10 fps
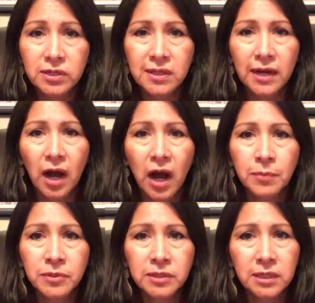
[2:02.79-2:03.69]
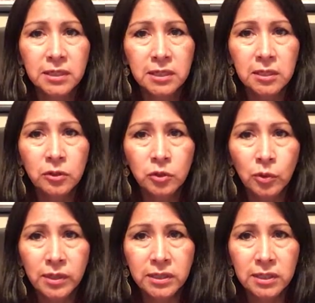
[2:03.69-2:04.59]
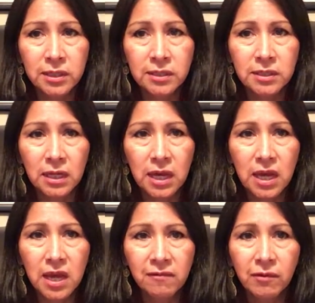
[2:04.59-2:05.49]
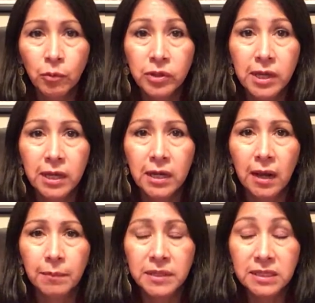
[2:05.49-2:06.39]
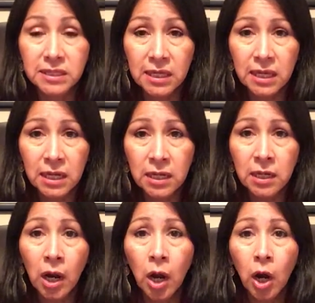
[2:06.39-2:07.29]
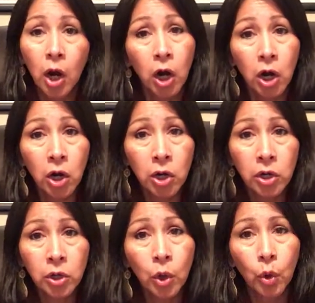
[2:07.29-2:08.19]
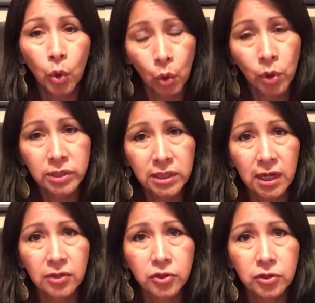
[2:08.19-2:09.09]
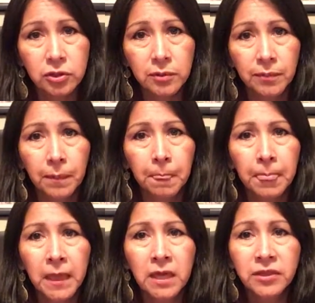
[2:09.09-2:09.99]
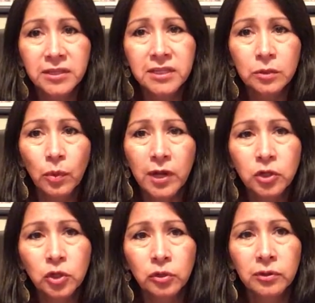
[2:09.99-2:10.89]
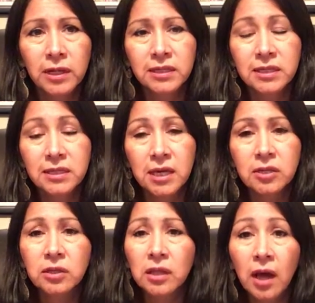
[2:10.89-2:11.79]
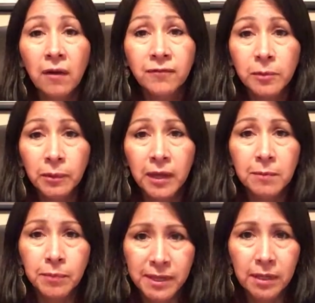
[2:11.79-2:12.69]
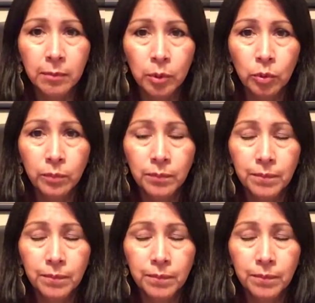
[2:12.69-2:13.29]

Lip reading: is that objects continue to exist even when they cannot be seen, heard, or touched. This is why children at this age love to play peekaboo.